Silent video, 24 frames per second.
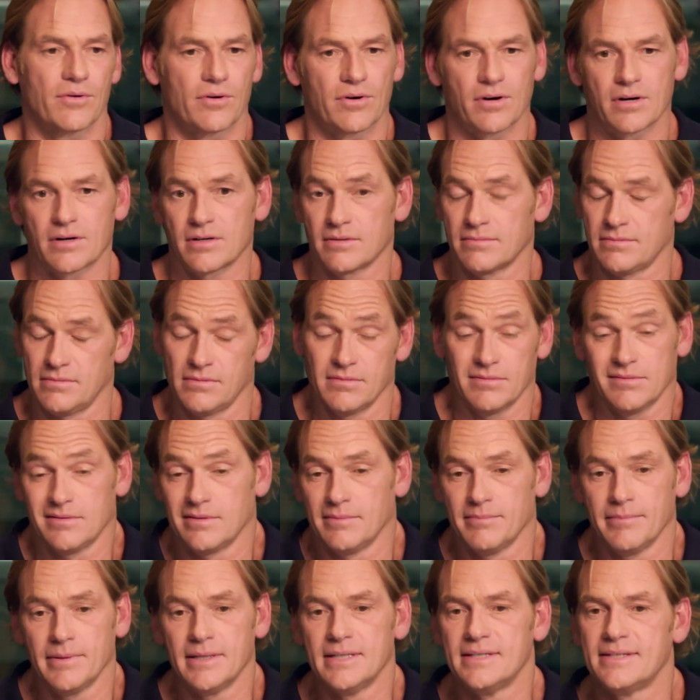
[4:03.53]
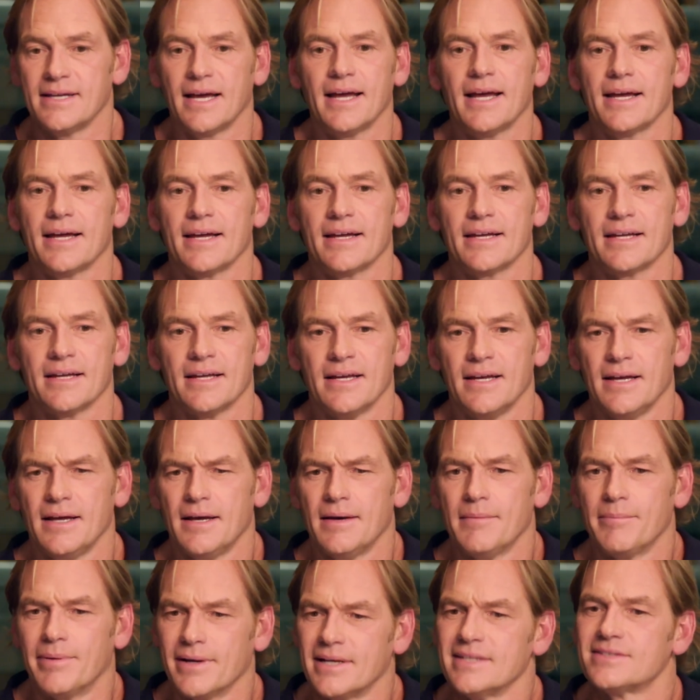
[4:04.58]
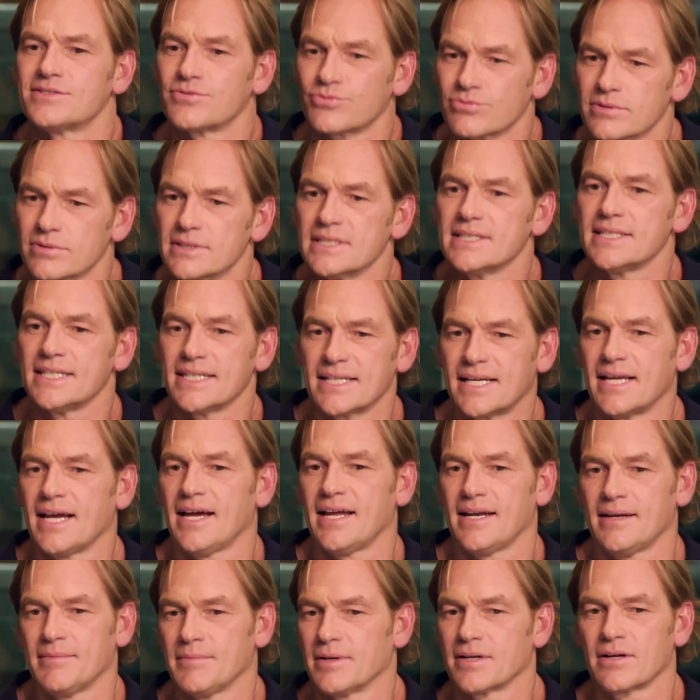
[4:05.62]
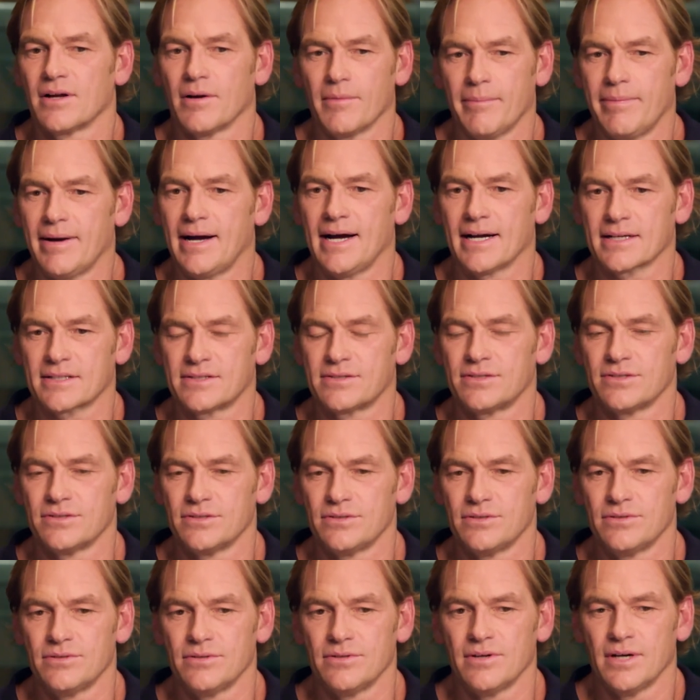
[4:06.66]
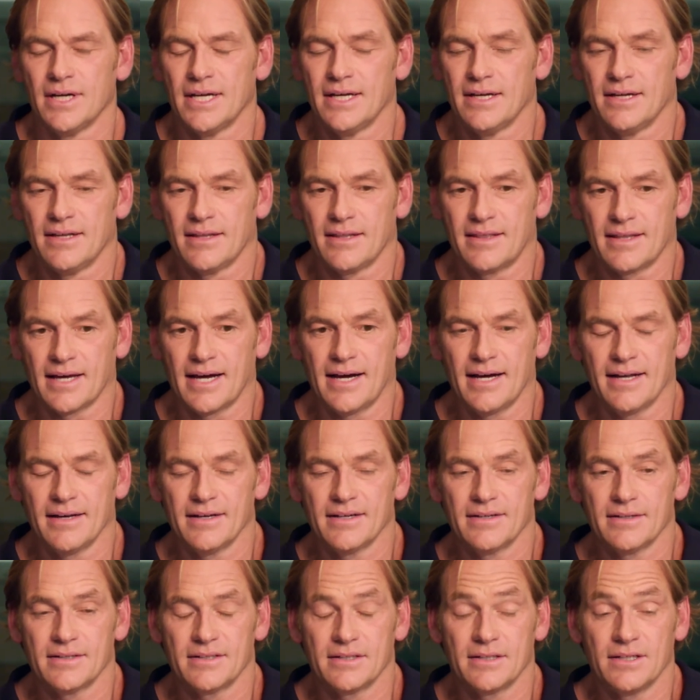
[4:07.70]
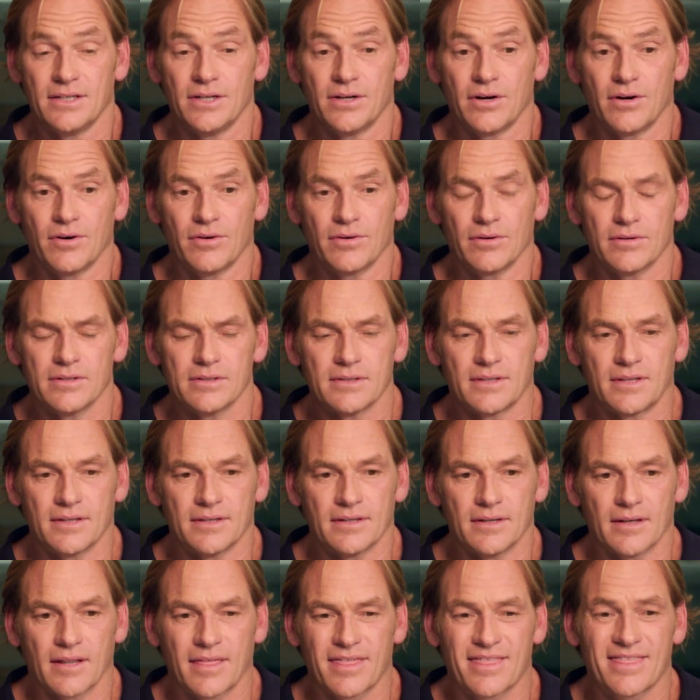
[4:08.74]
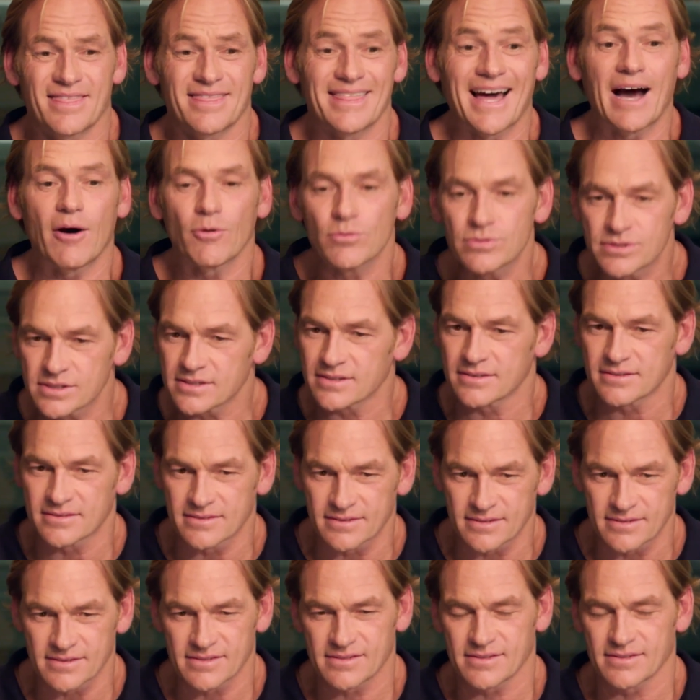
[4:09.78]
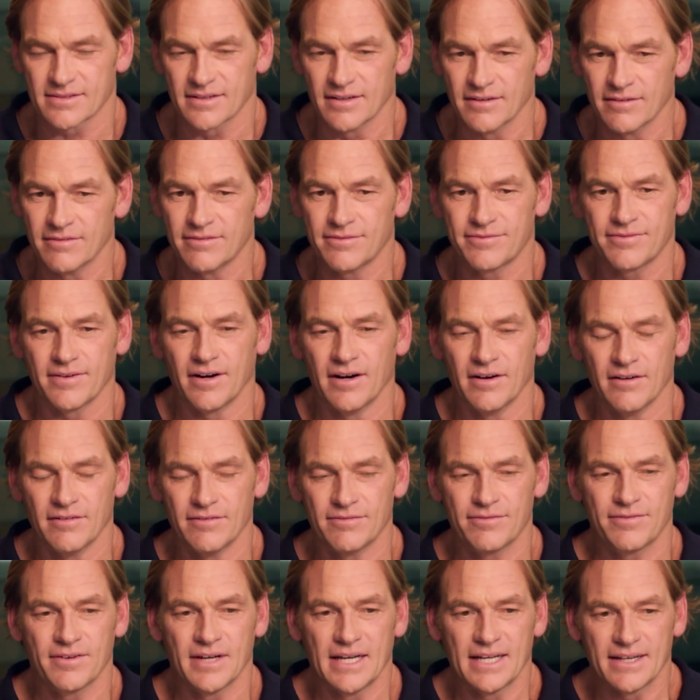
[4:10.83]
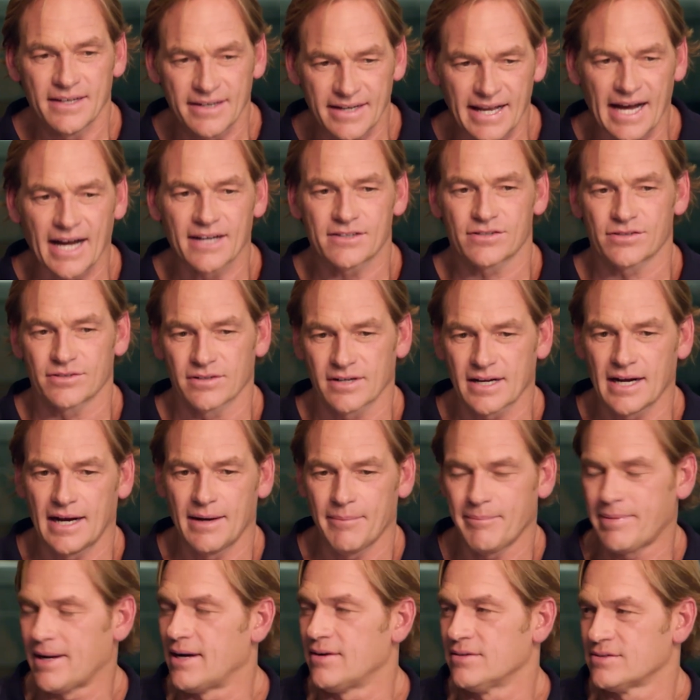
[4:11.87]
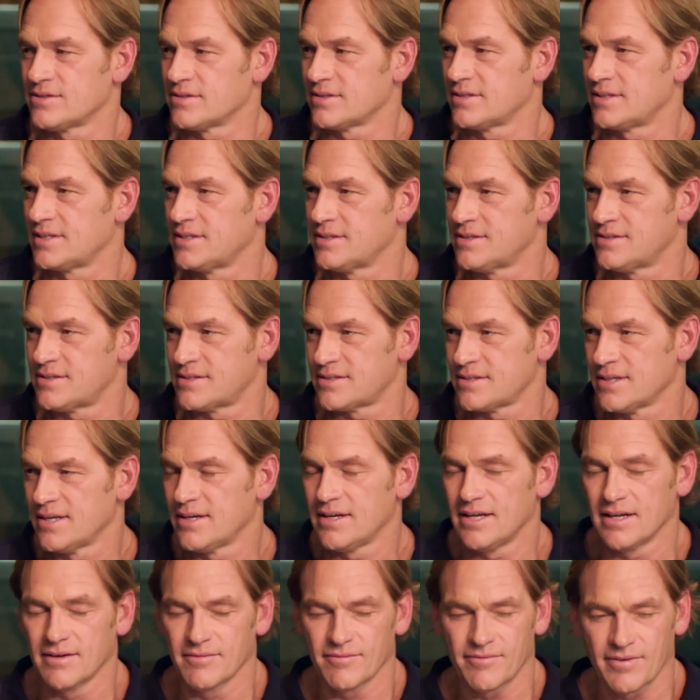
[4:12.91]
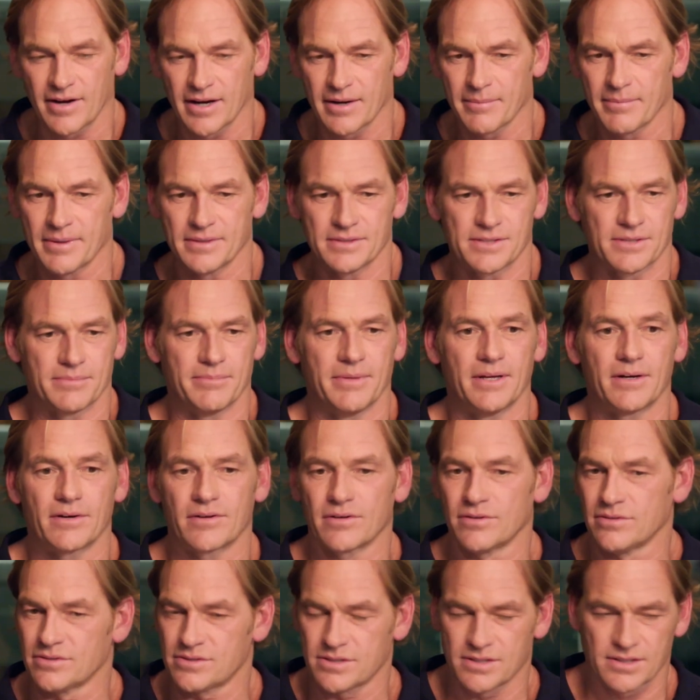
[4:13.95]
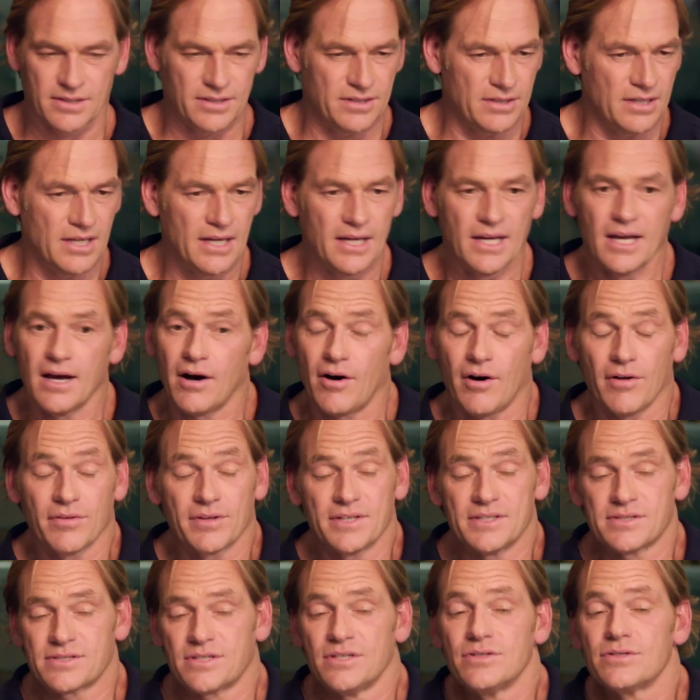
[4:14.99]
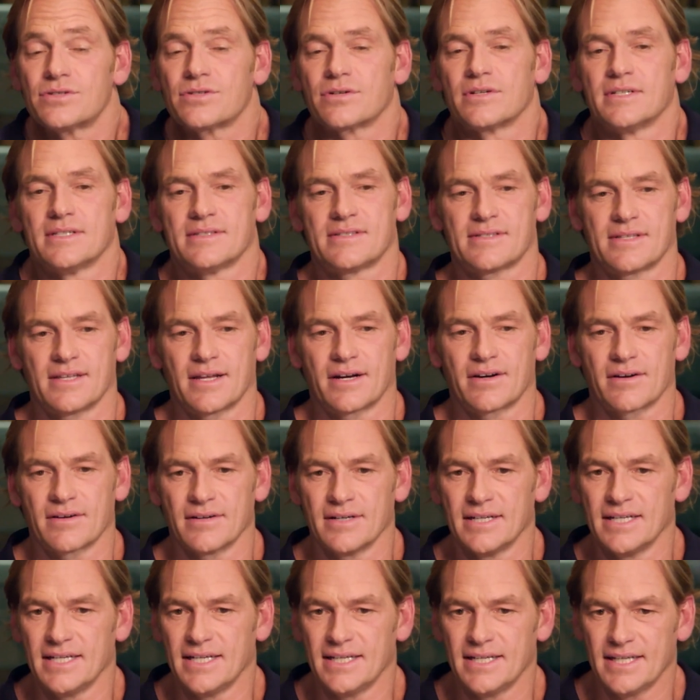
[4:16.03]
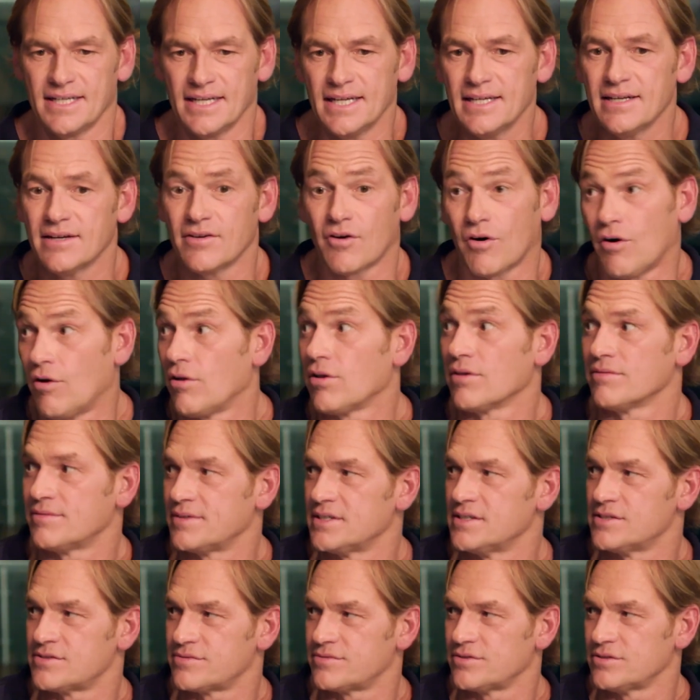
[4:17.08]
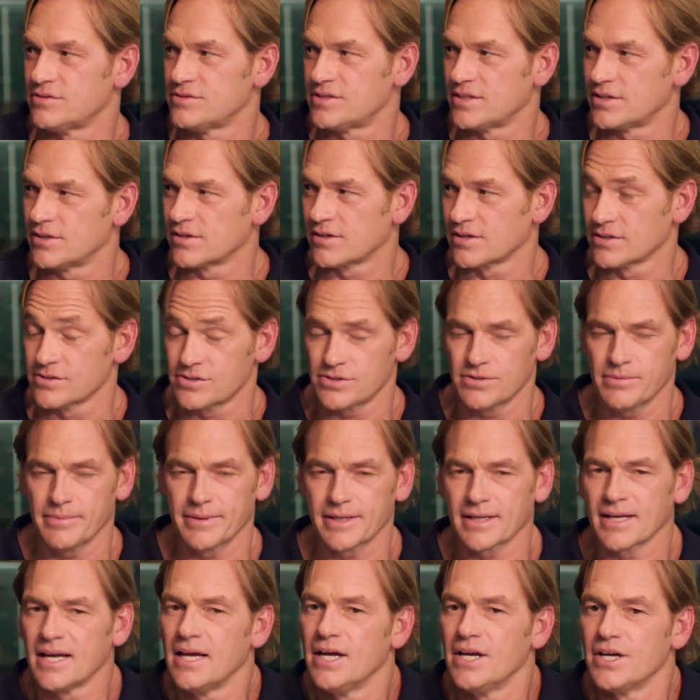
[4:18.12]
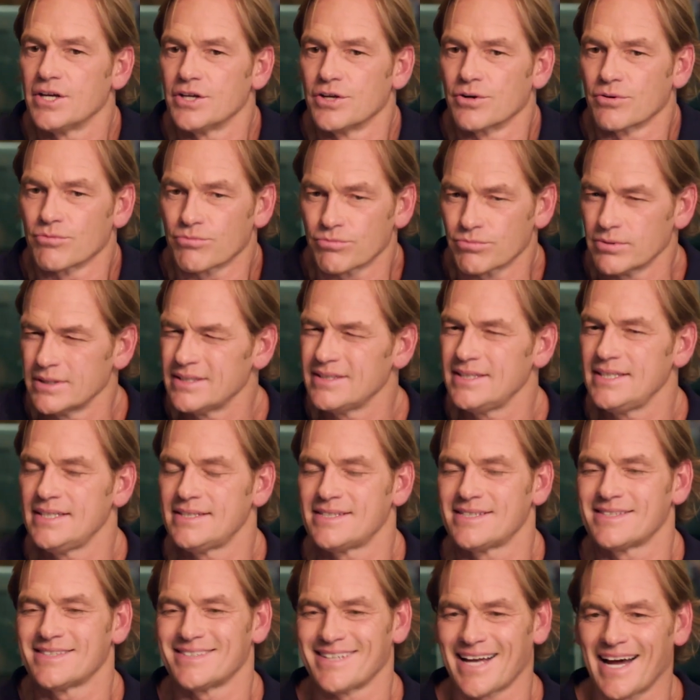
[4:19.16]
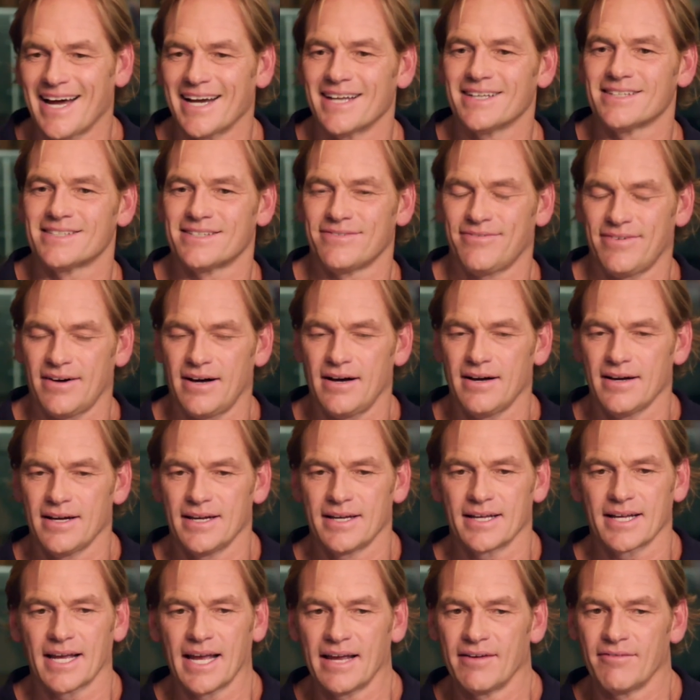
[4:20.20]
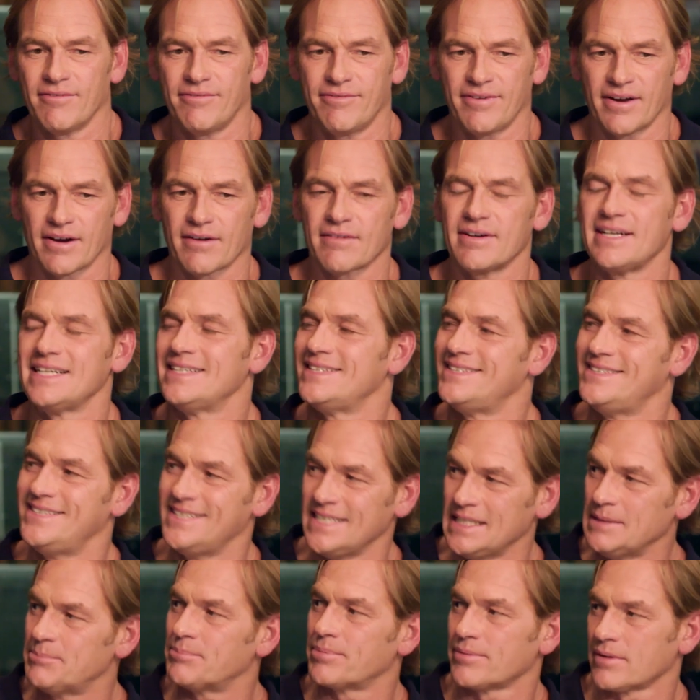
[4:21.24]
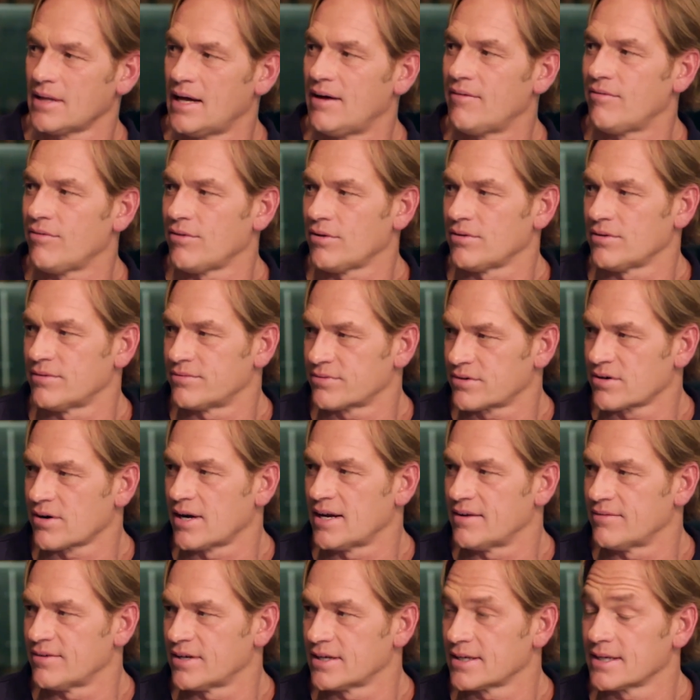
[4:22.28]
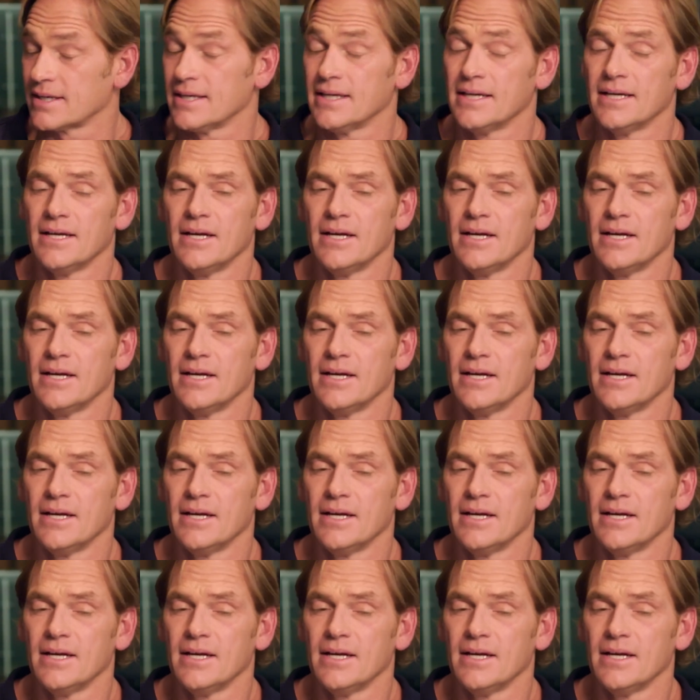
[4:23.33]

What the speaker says: or midday. But it's really, again, I'm going to go back to that, the thousands of natural compounds in these, and vitamins and minerals and all these nutrients that are in all of these foods that you're consuming. You're really satisfying a very deep level of craving.